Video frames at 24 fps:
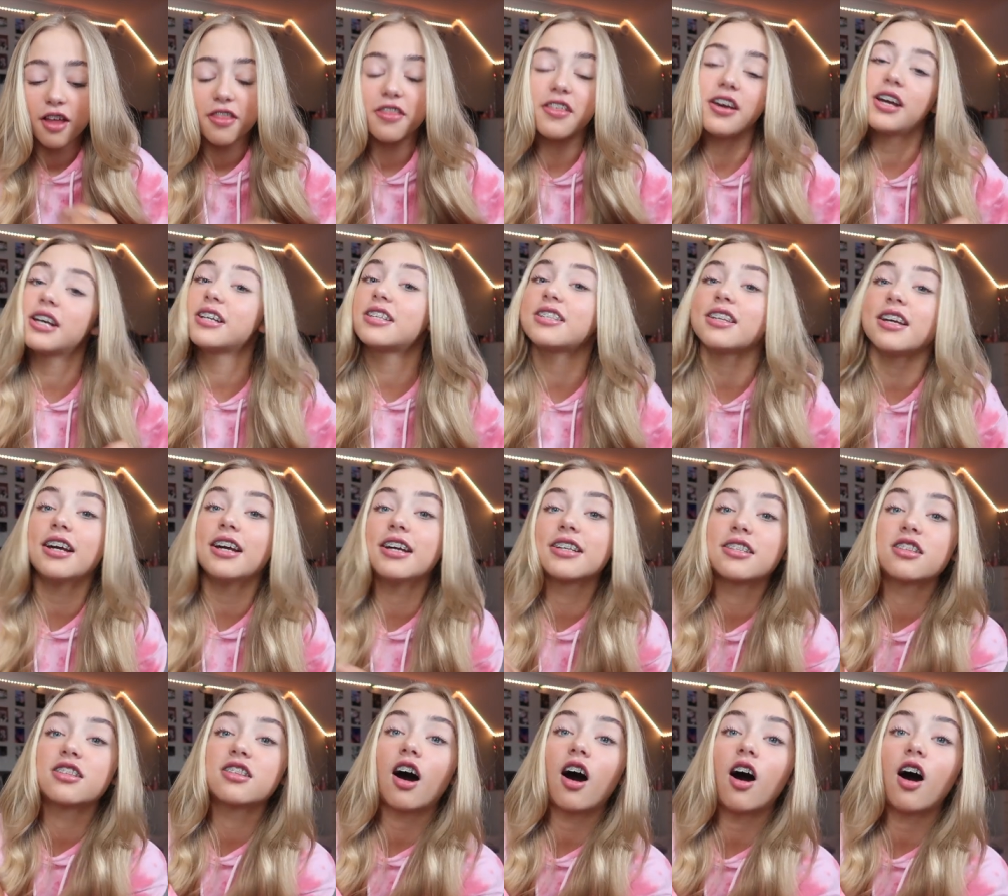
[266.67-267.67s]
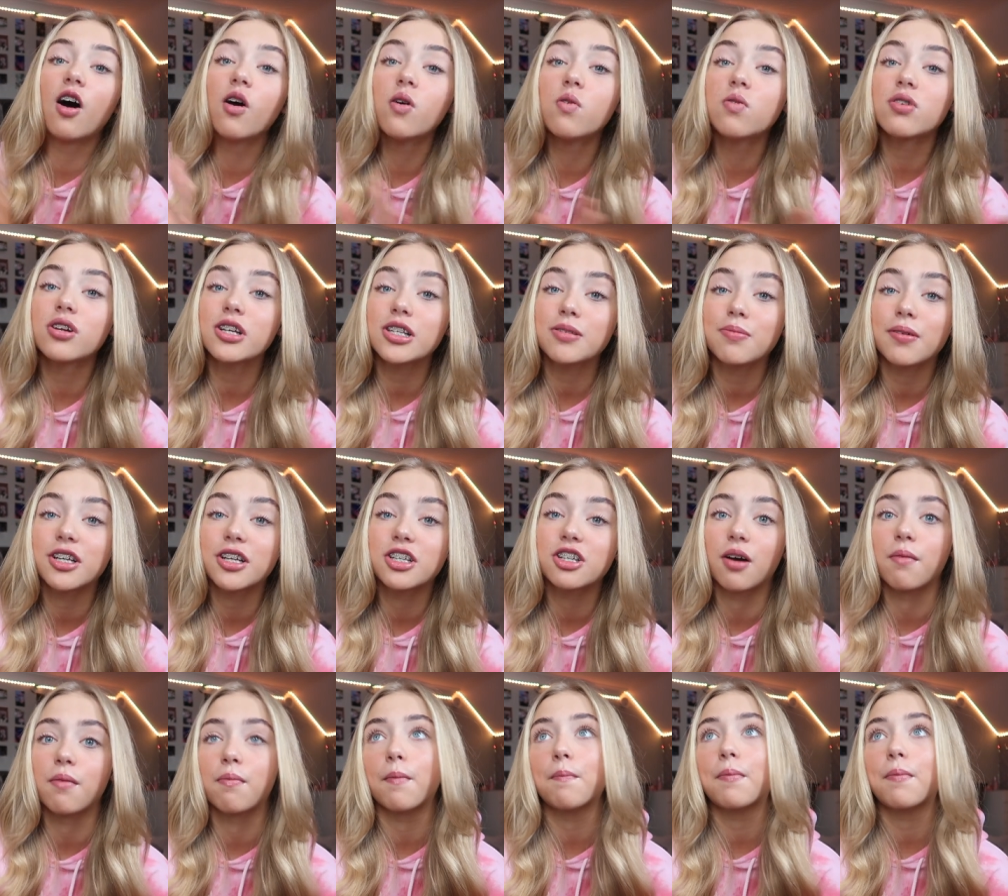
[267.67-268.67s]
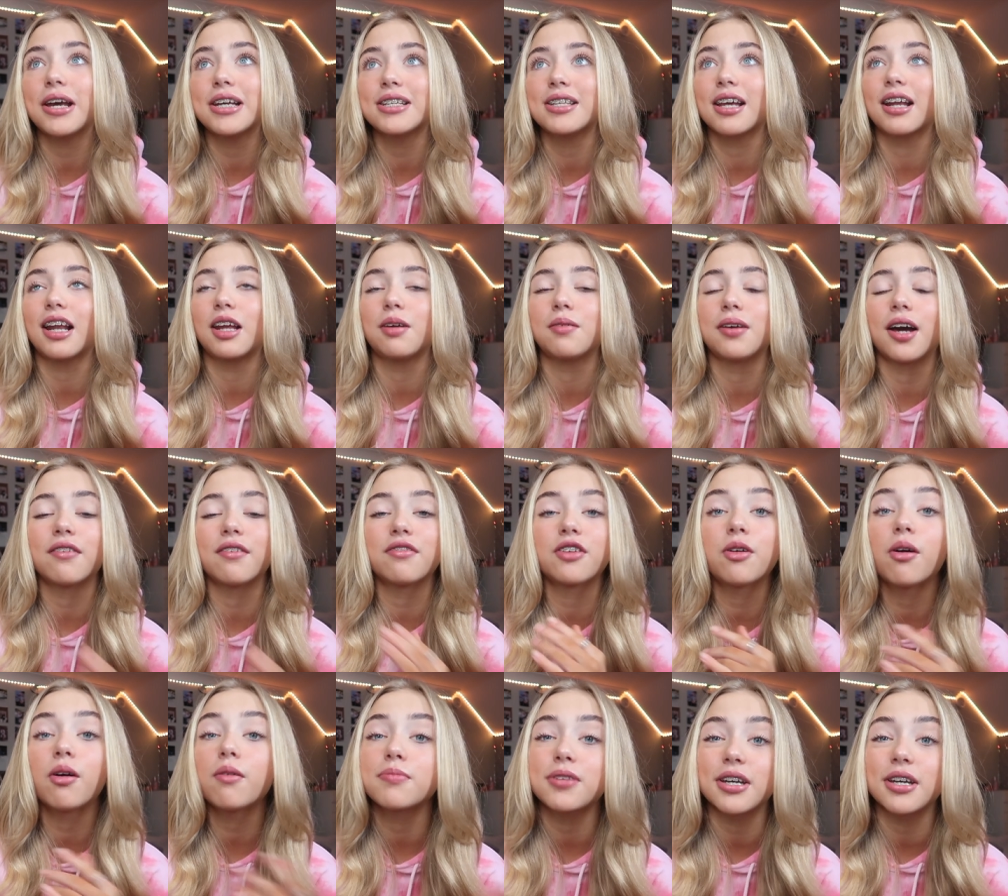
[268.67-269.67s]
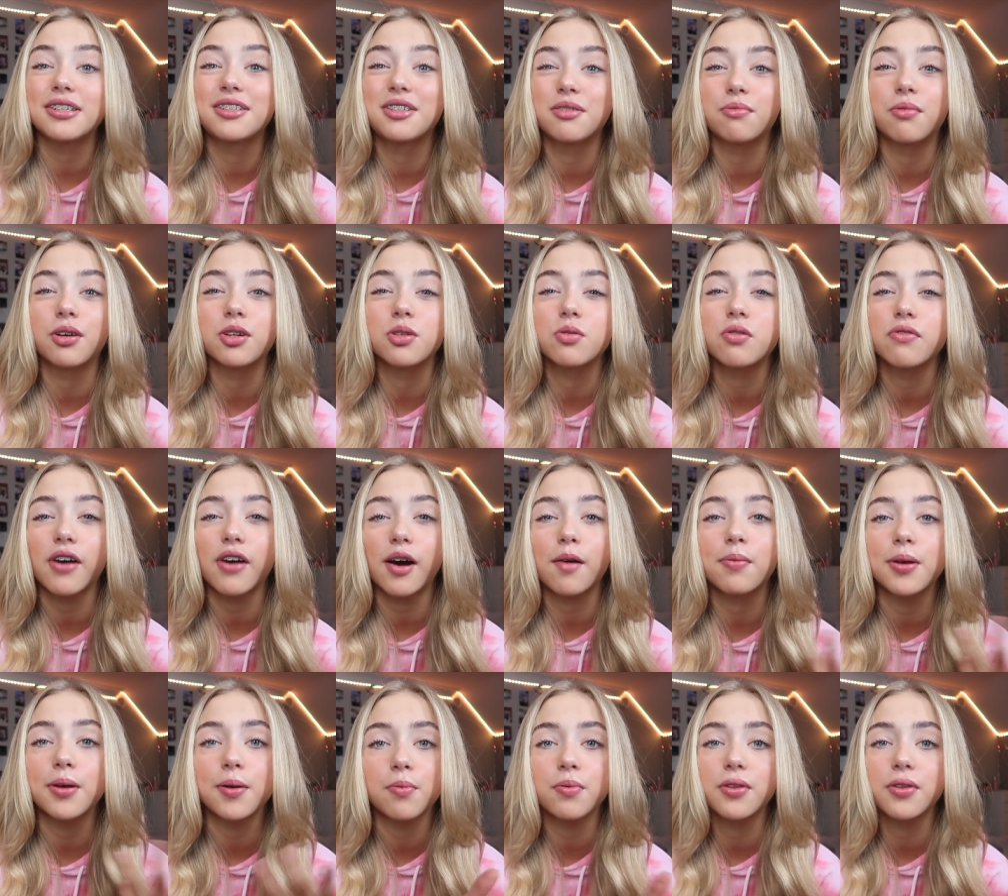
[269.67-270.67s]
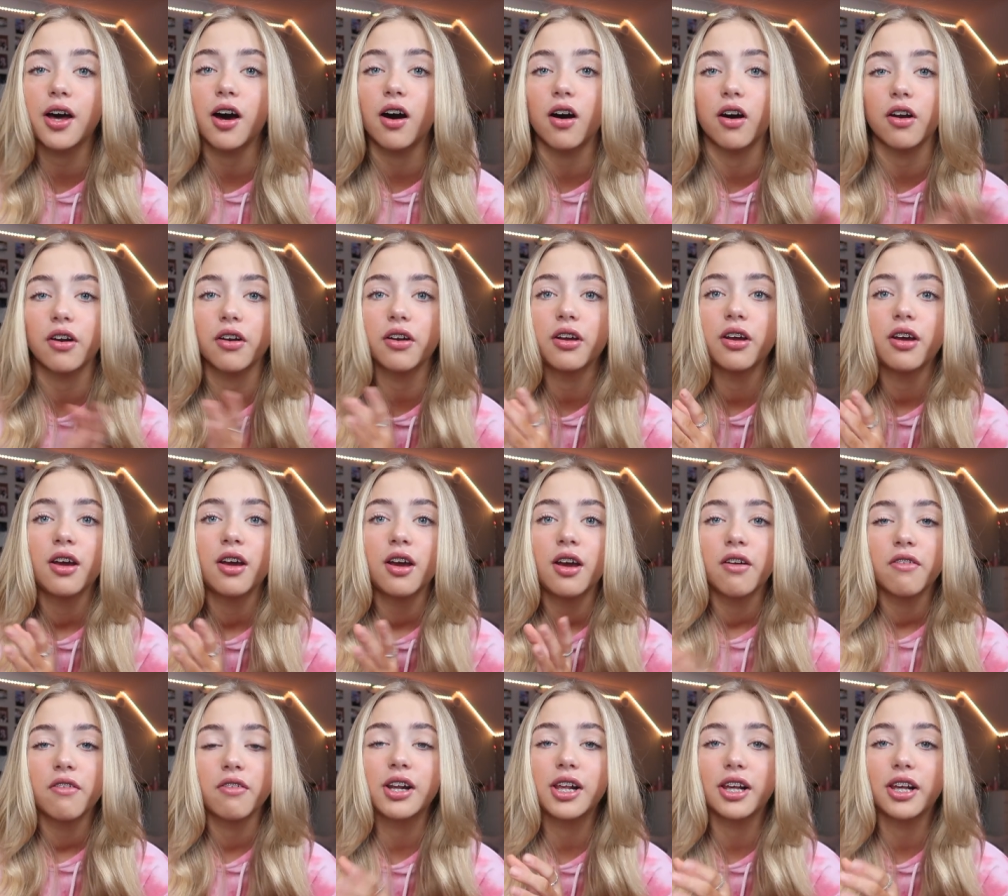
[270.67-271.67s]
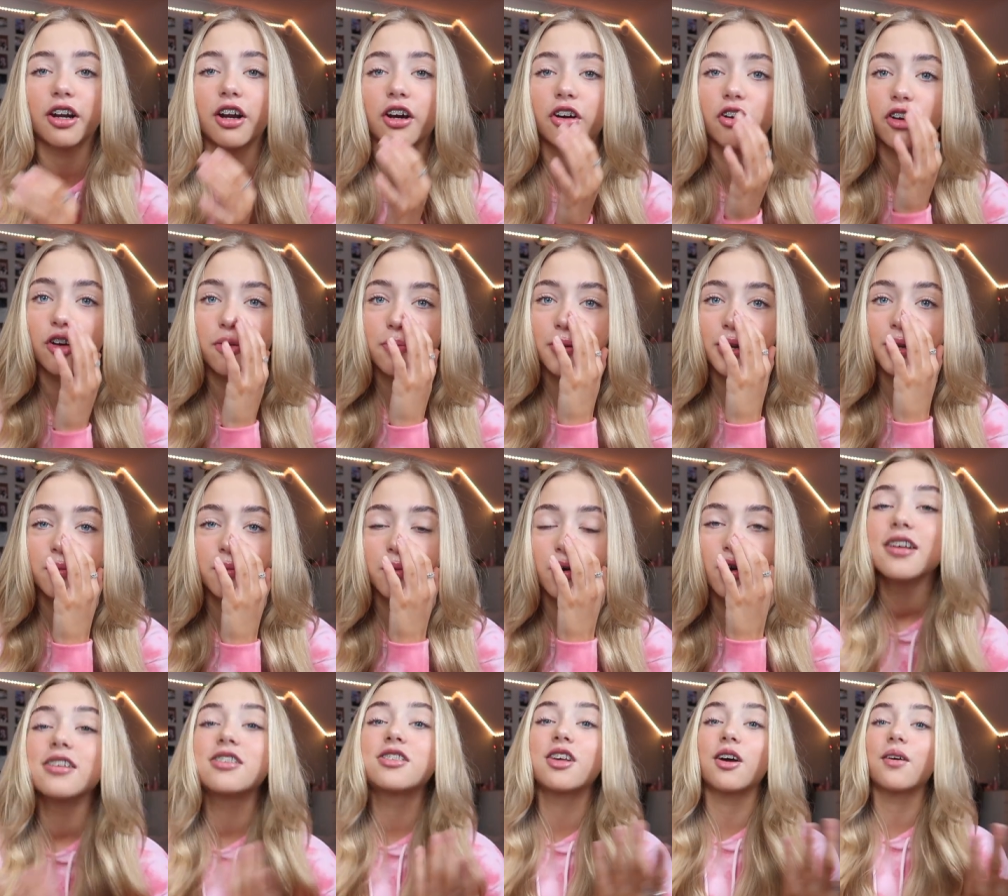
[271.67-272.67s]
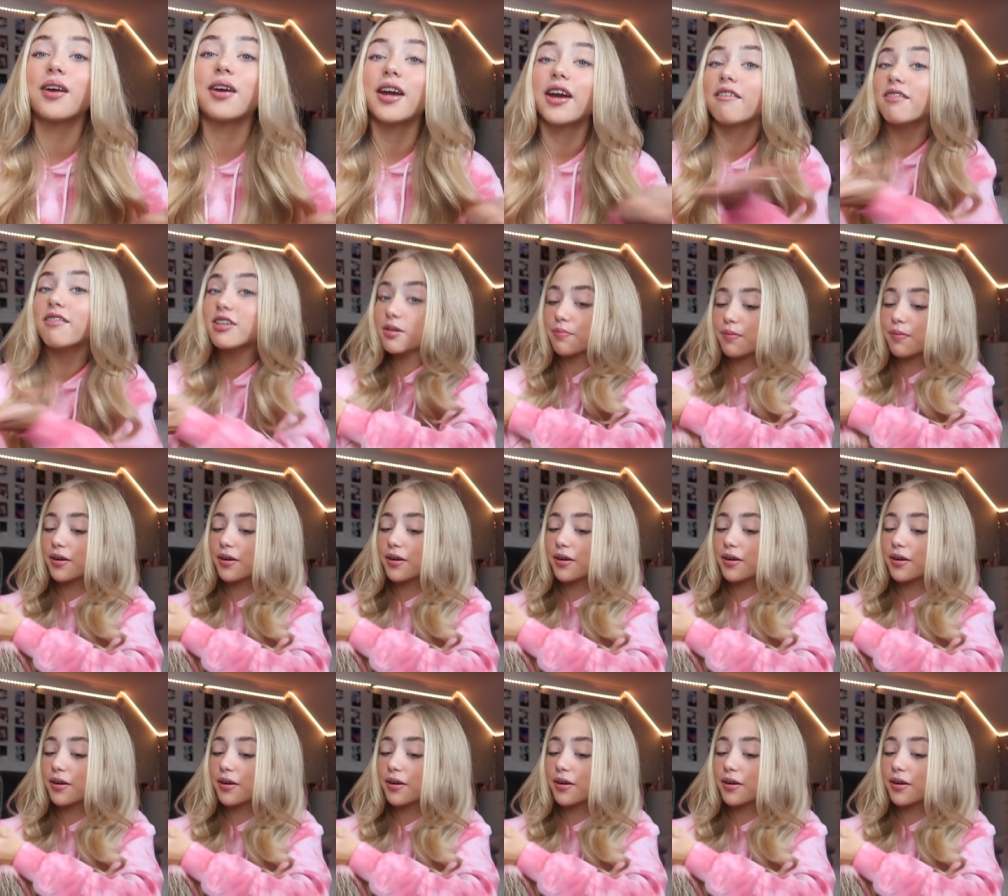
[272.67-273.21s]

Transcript: This is the oldest picture, but basically we have no updated ones without people that aren't really in our group anymore. So here is a